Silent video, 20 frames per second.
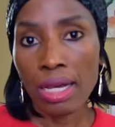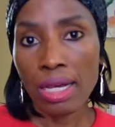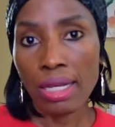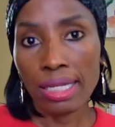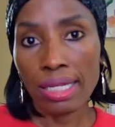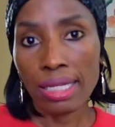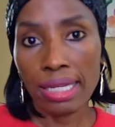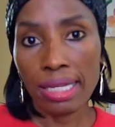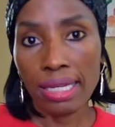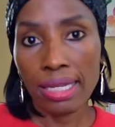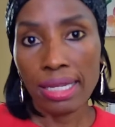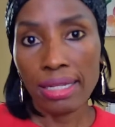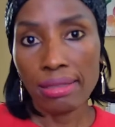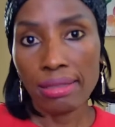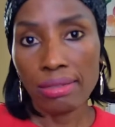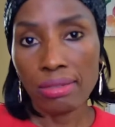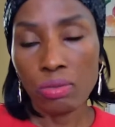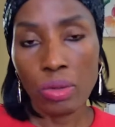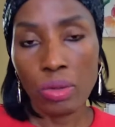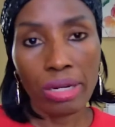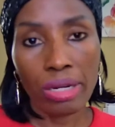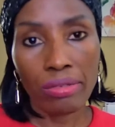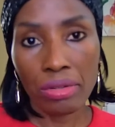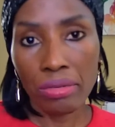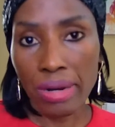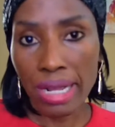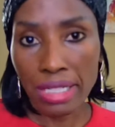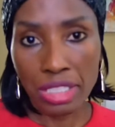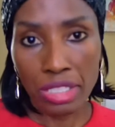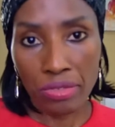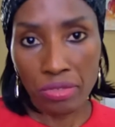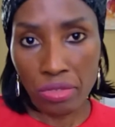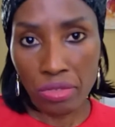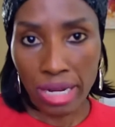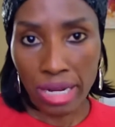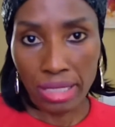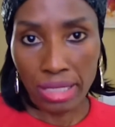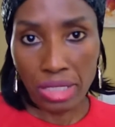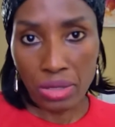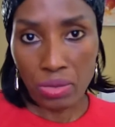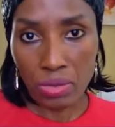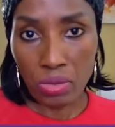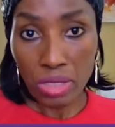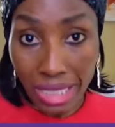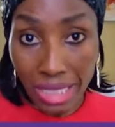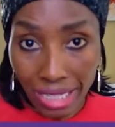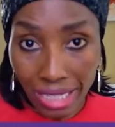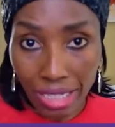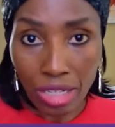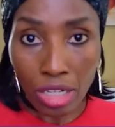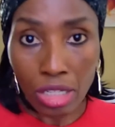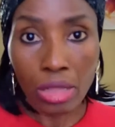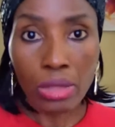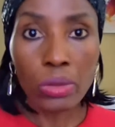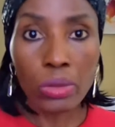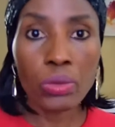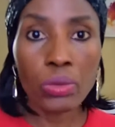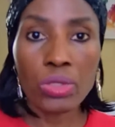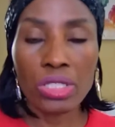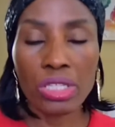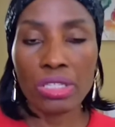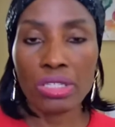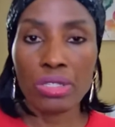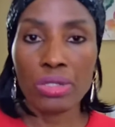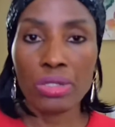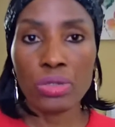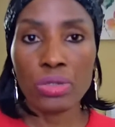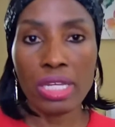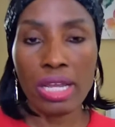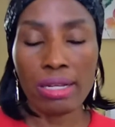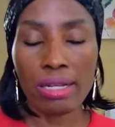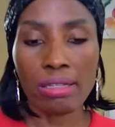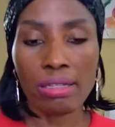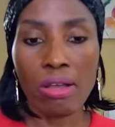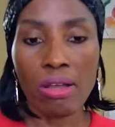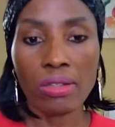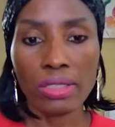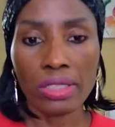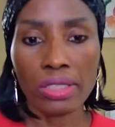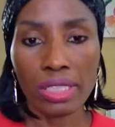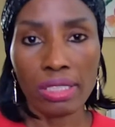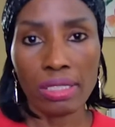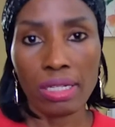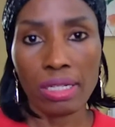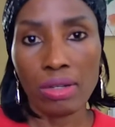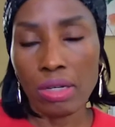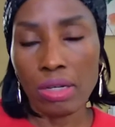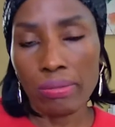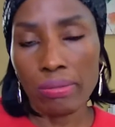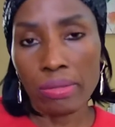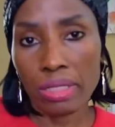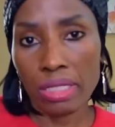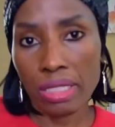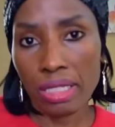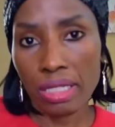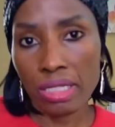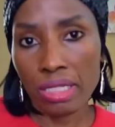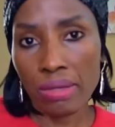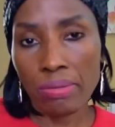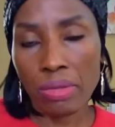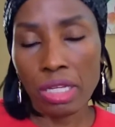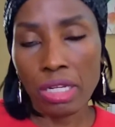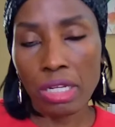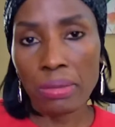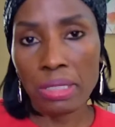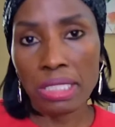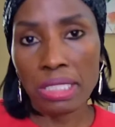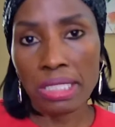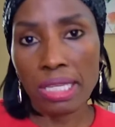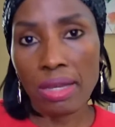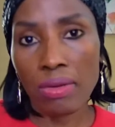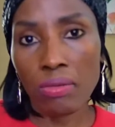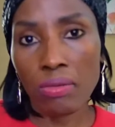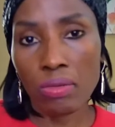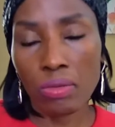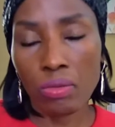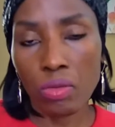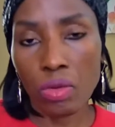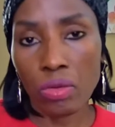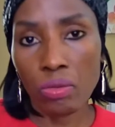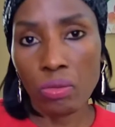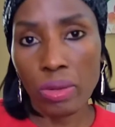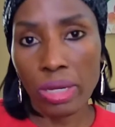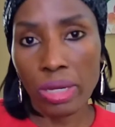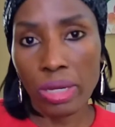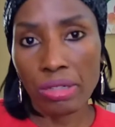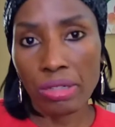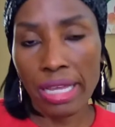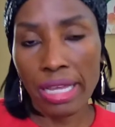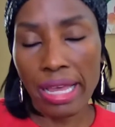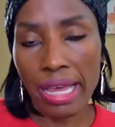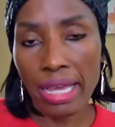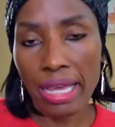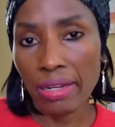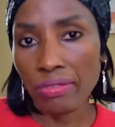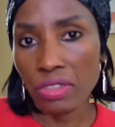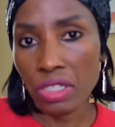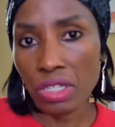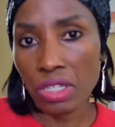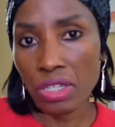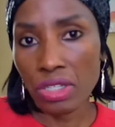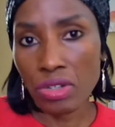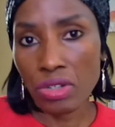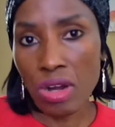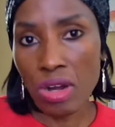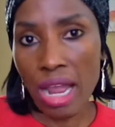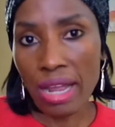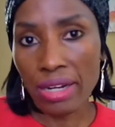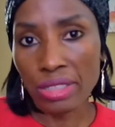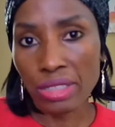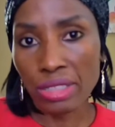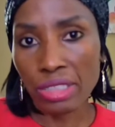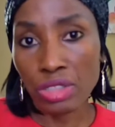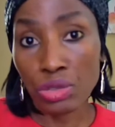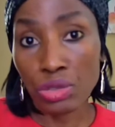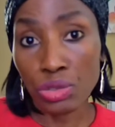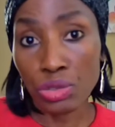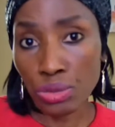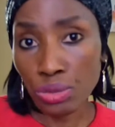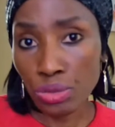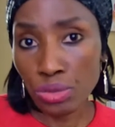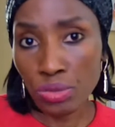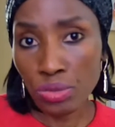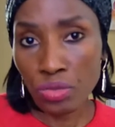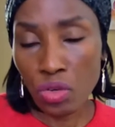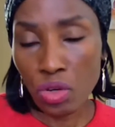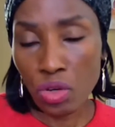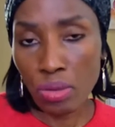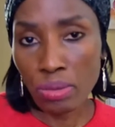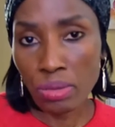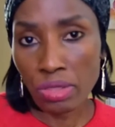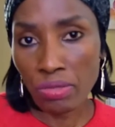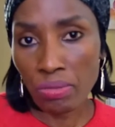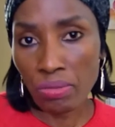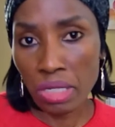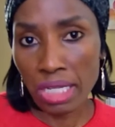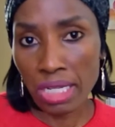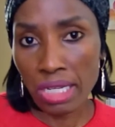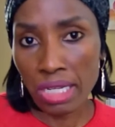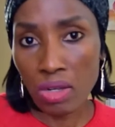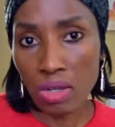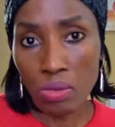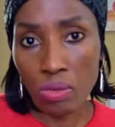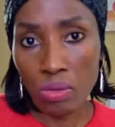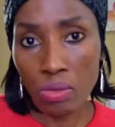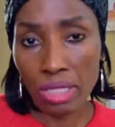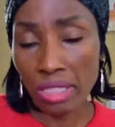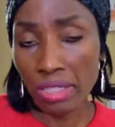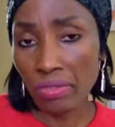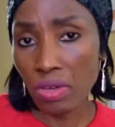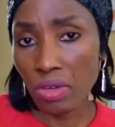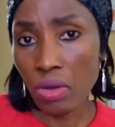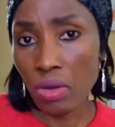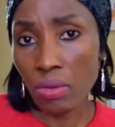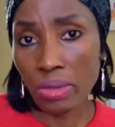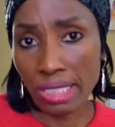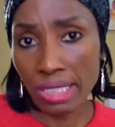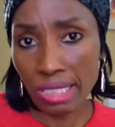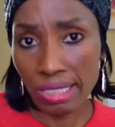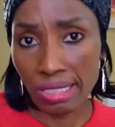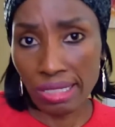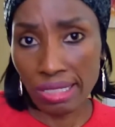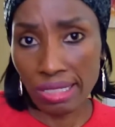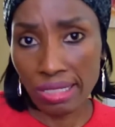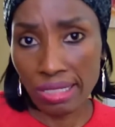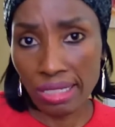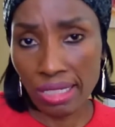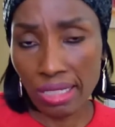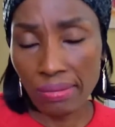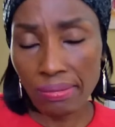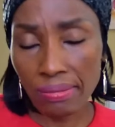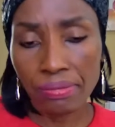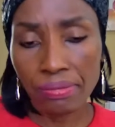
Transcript: in whatever rights you've granted to us includes this new technology. And there's something to be said on whether NFTs are actually new forms of media or whether they've always existed,